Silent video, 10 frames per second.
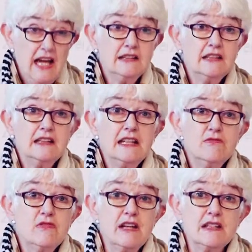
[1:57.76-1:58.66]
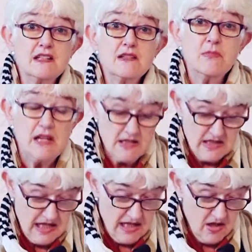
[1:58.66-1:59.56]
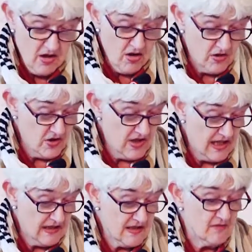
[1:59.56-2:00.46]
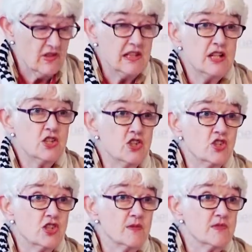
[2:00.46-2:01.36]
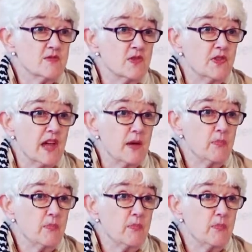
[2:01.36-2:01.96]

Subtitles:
and that their right to maintain contact and relationships with their